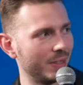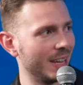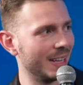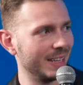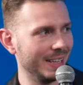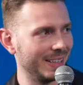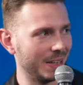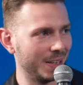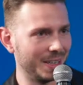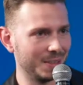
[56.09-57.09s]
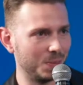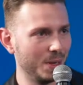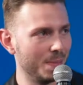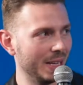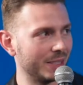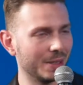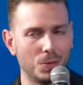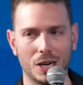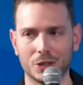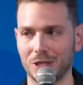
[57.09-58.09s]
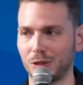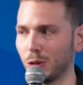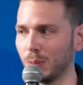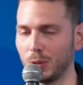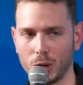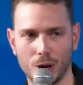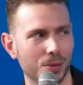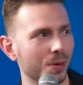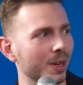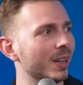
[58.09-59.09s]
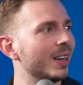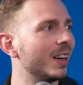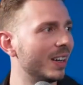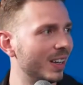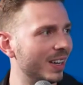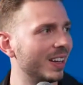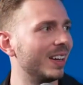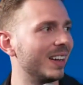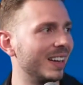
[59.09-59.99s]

Andy. Uh, it's been amazing to watch this yeah. group grow. Thank you.